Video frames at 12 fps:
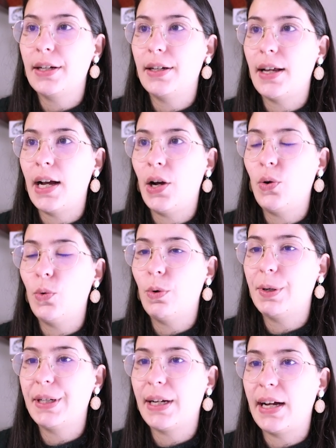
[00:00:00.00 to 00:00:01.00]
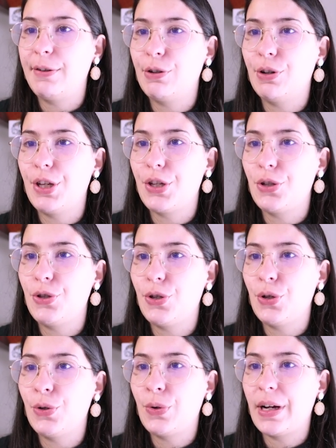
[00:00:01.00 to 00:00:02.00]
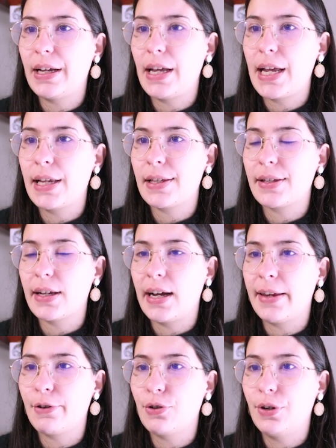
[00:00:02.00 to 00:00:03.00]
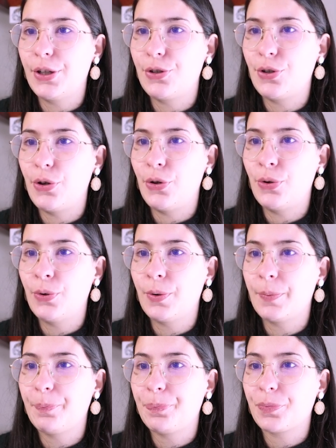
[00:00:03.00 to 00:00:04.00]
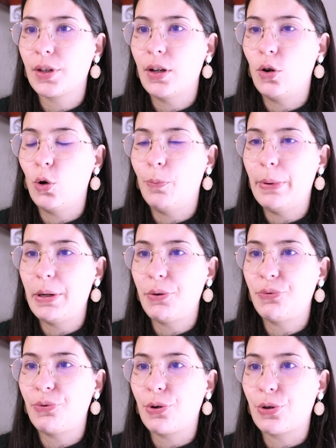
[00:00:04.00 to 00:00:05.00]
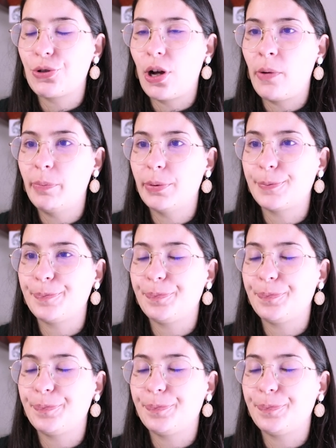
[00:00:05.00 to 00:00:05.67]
now what I'm going to do is I'm going to open Photoshop,